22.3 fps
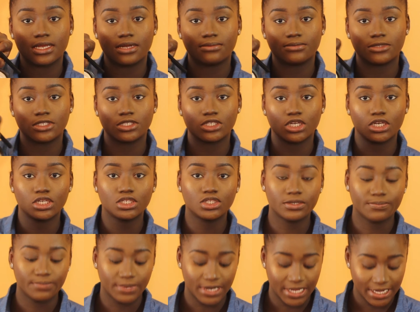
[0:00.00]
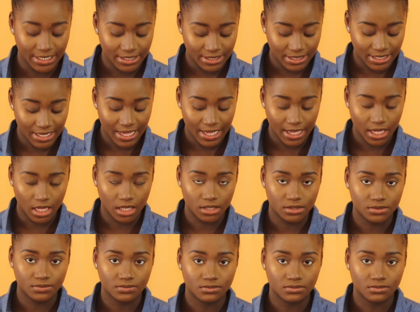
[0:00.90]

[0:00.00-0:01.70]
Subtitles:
And I'm just going to apply that